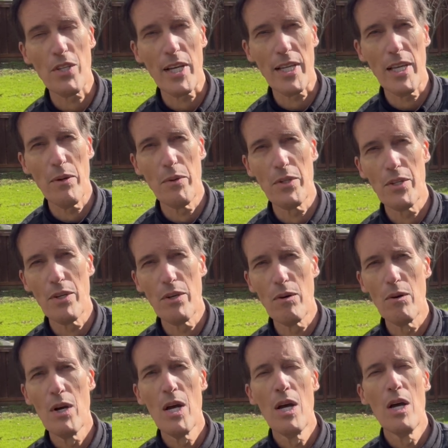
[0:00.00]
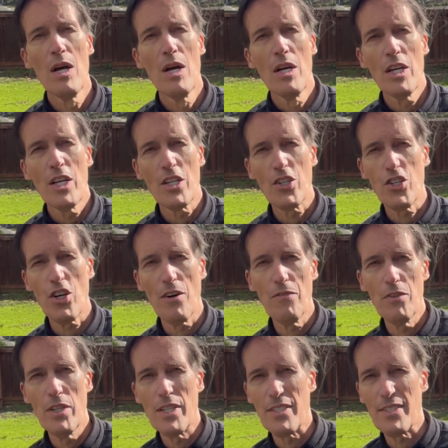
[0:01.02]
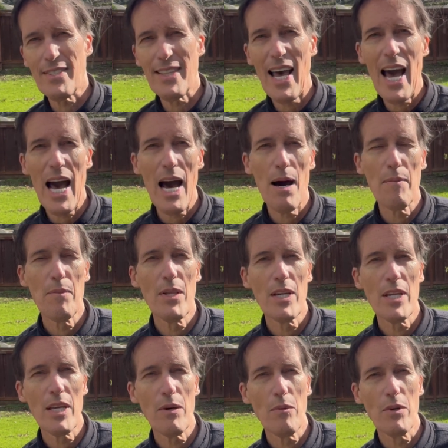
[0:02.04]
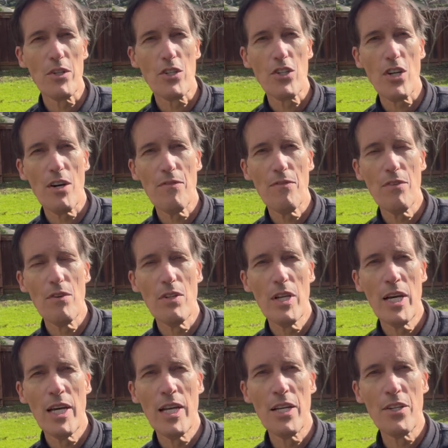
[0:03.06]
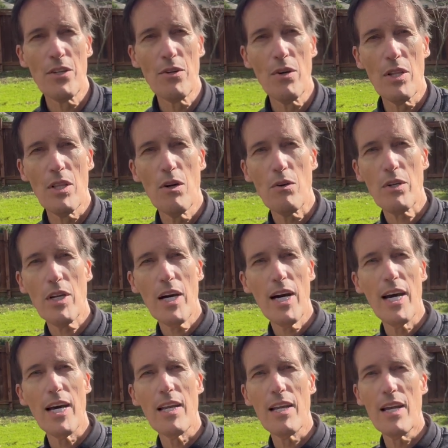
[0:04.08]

Like he'd shuffle in, stab, then he would shuffle in and do a low cut,